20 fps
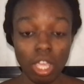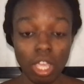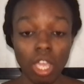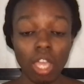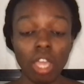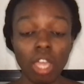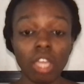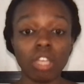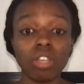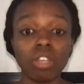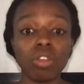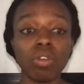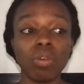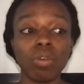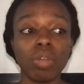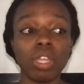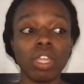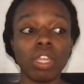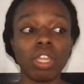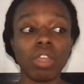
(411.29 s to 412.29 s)
and
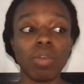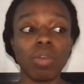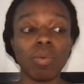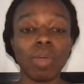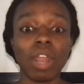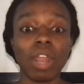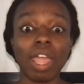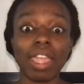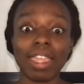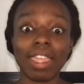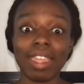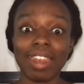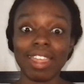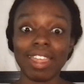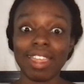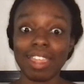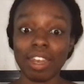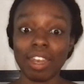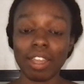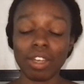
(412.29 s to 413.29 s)
knowing what I can and
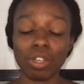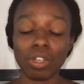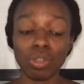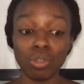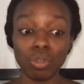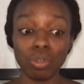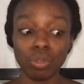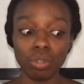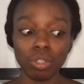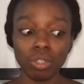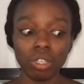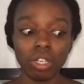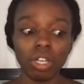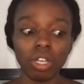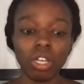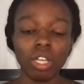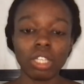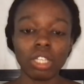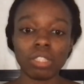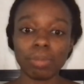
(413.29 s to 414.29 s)
cannot do,
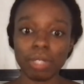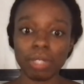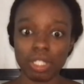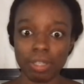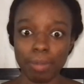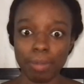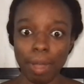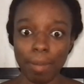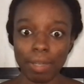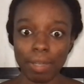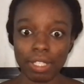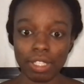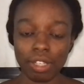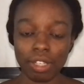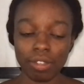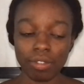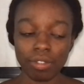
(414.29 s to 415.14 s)
especially by myself.